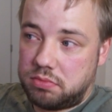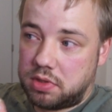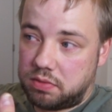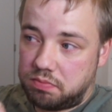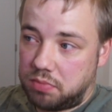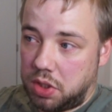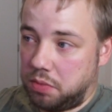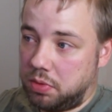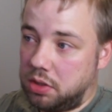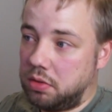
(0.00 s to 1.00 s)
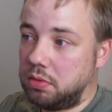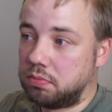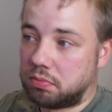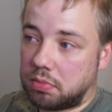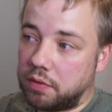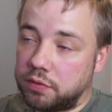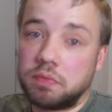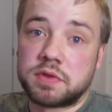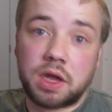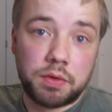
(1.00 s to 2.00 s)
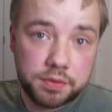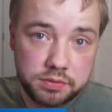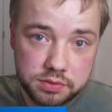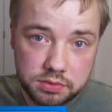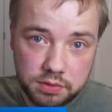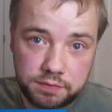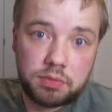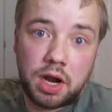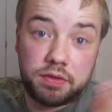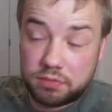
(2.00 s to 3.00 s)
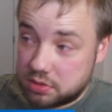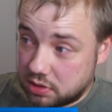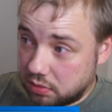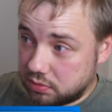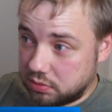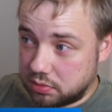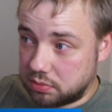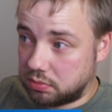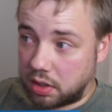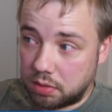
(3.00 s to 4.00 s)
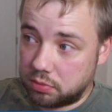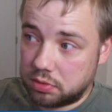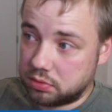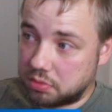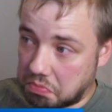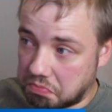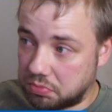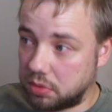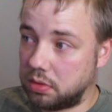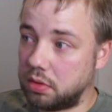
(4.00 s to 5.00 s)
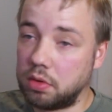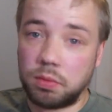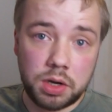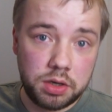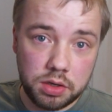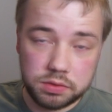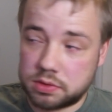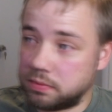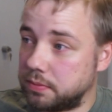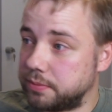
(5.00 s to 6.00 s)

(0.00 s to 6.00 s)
that may be a few thousands, a few hundred thousands cameras, nobody knows.